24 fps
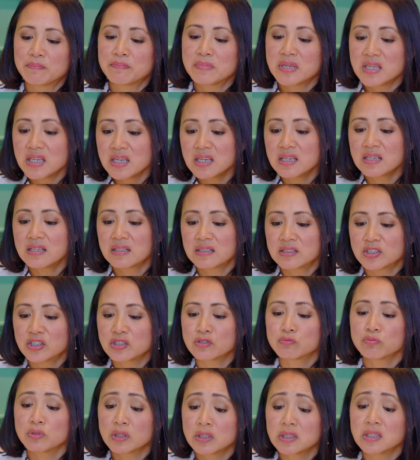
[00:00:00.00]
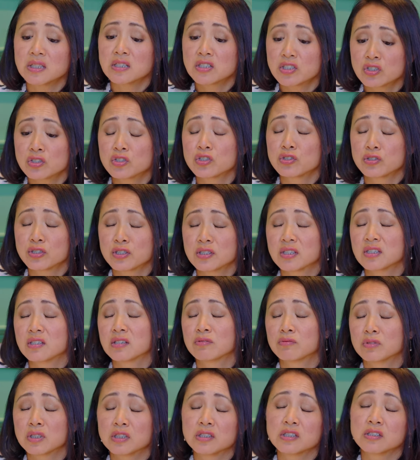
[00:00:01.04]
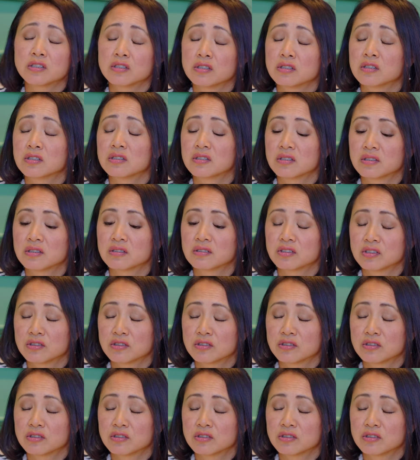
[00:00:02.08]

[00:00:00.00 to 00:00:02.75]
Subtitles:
me just really introducing really good